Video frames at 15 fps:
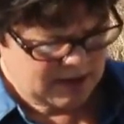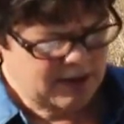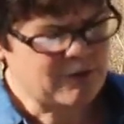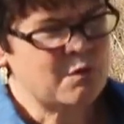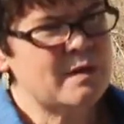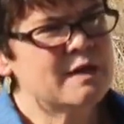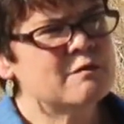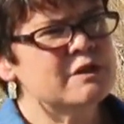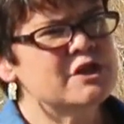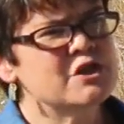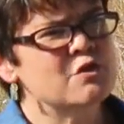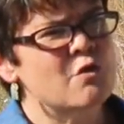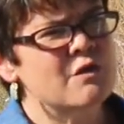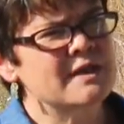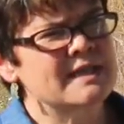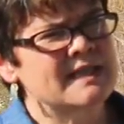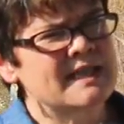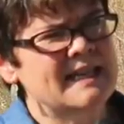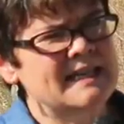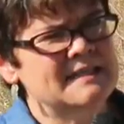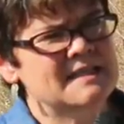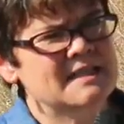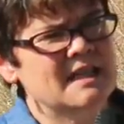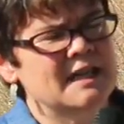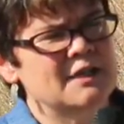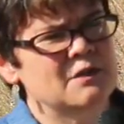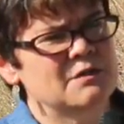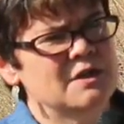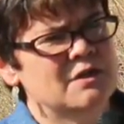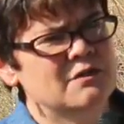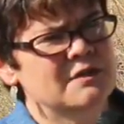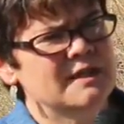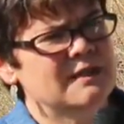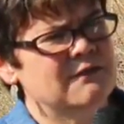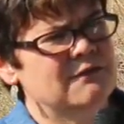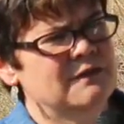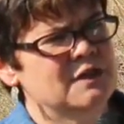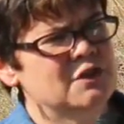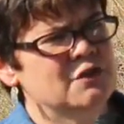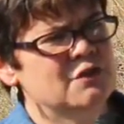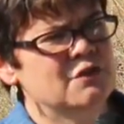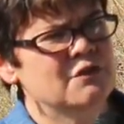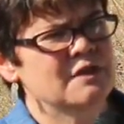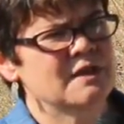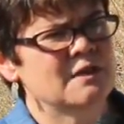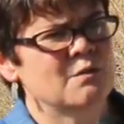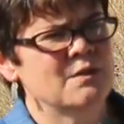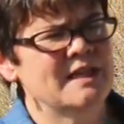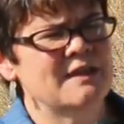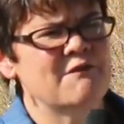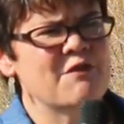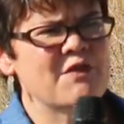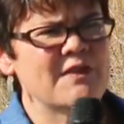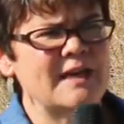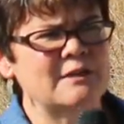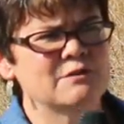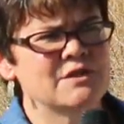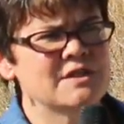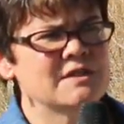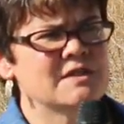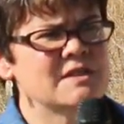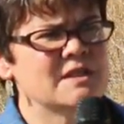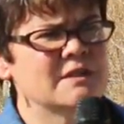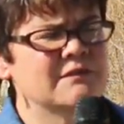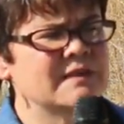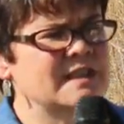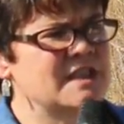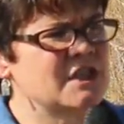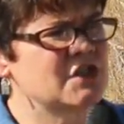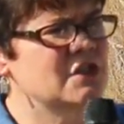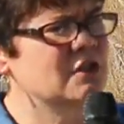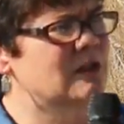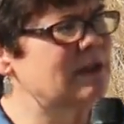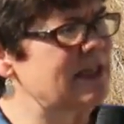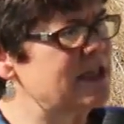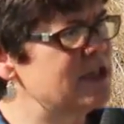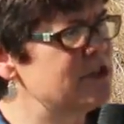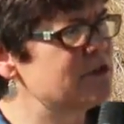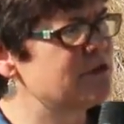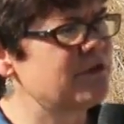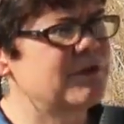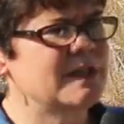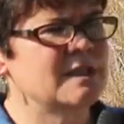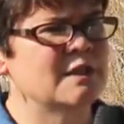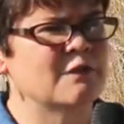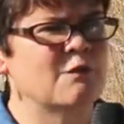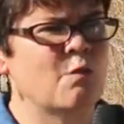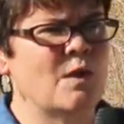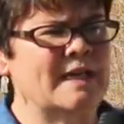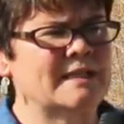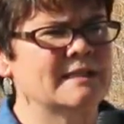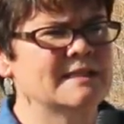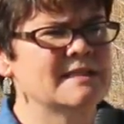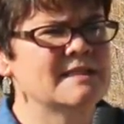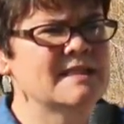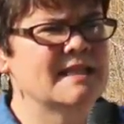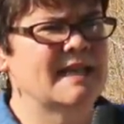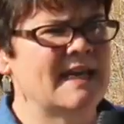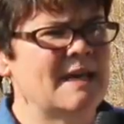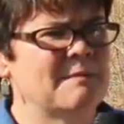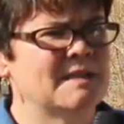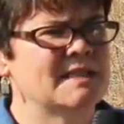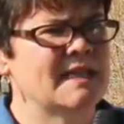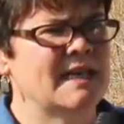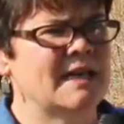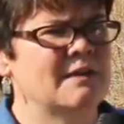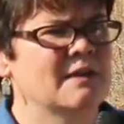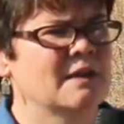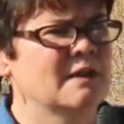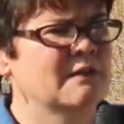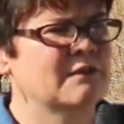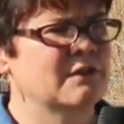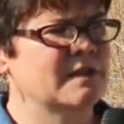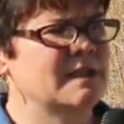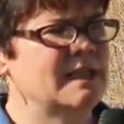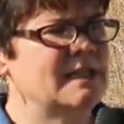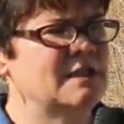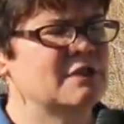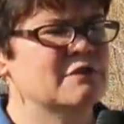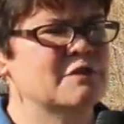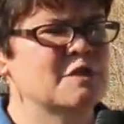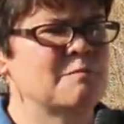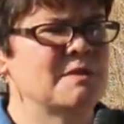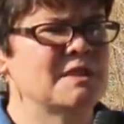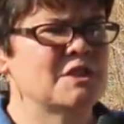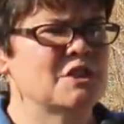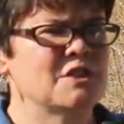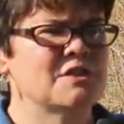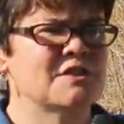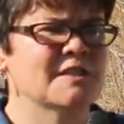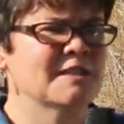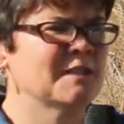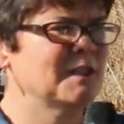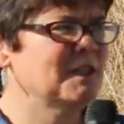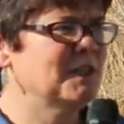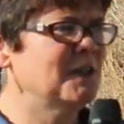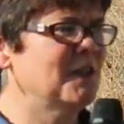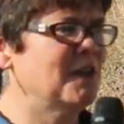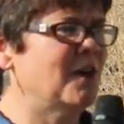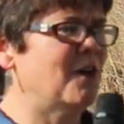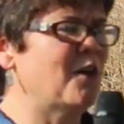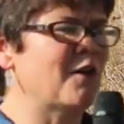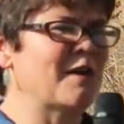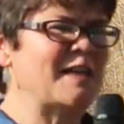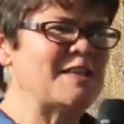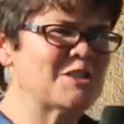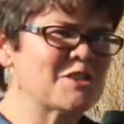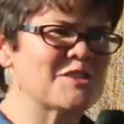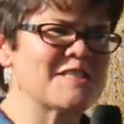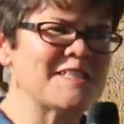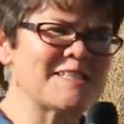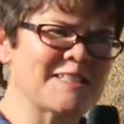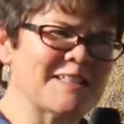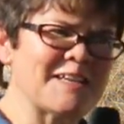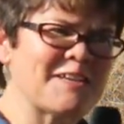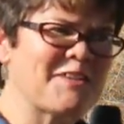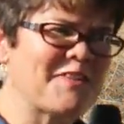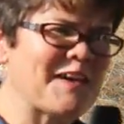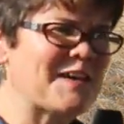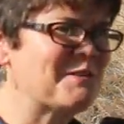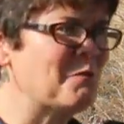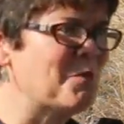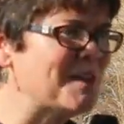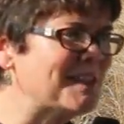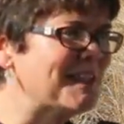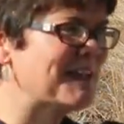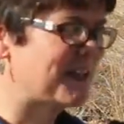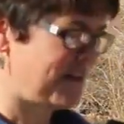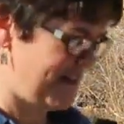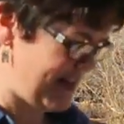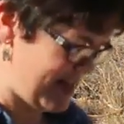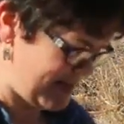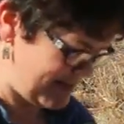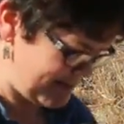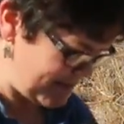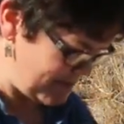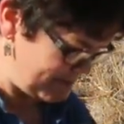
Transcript: If we restore and enhance Coyote Creek and Fisher Creek, we have thousands of additional linear feet of wetlands habitat for endangered species. Our agencies like that, we like that.